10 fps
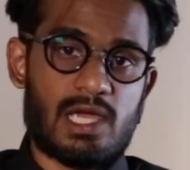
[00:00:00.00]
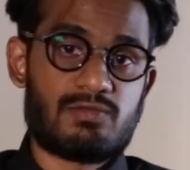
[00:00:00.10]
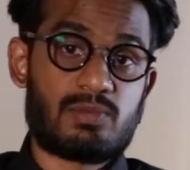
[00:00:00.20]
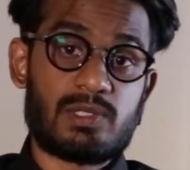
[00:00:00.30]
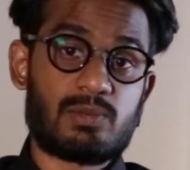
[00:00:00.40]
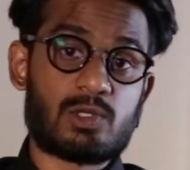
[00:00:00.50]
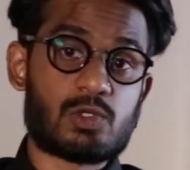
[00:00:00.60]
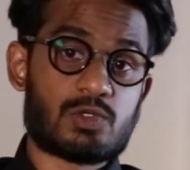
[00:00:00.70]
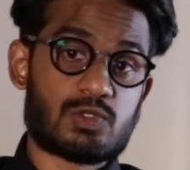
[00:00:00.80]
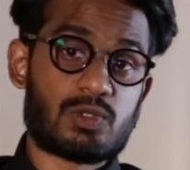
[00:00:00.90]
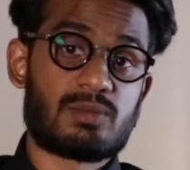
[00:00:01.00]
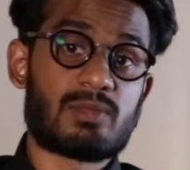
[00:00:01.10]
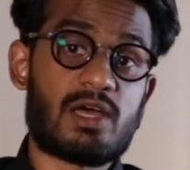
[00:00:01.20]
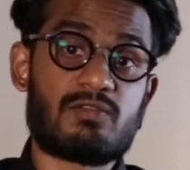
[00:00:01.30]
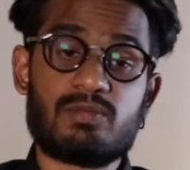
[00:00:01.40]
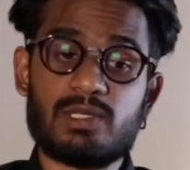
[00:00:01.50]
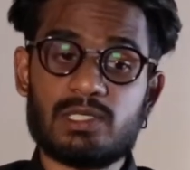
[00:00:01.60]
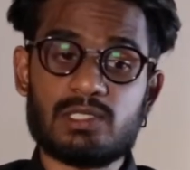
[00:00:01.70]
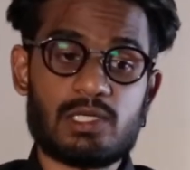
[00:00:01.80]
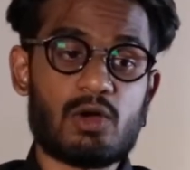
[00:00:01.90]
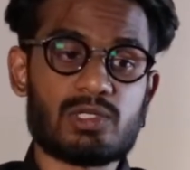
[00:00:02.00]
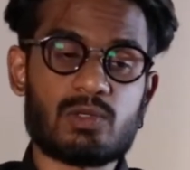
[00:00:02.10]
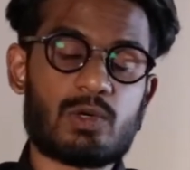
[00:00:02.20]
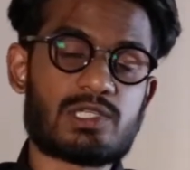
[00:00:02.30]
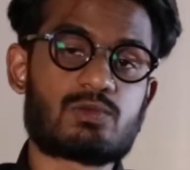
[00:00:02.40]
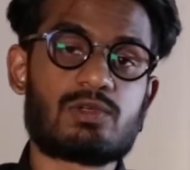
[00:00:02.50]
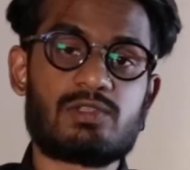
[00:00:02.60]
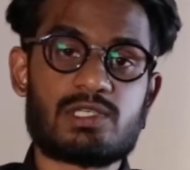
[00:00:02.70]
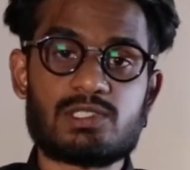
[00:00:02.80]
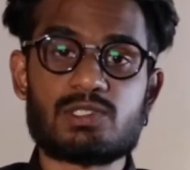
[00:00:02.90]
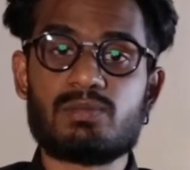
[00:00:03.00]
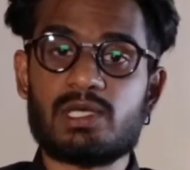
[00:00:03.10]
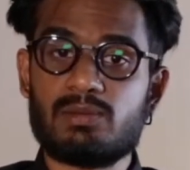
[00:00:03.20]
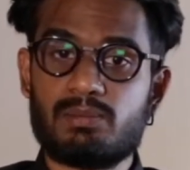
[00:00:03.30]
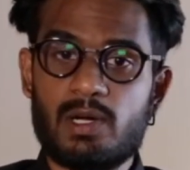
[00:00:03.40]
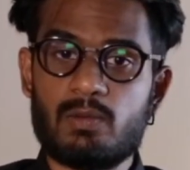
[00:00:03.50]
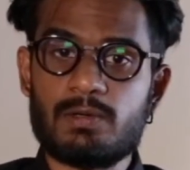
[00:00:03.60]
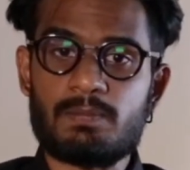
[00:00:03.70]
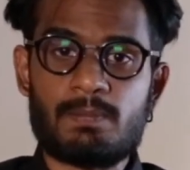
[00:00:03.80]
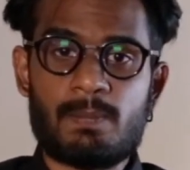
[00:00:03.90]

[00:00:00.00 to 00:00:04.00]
and the people close to him have been the only ones with decision-making power.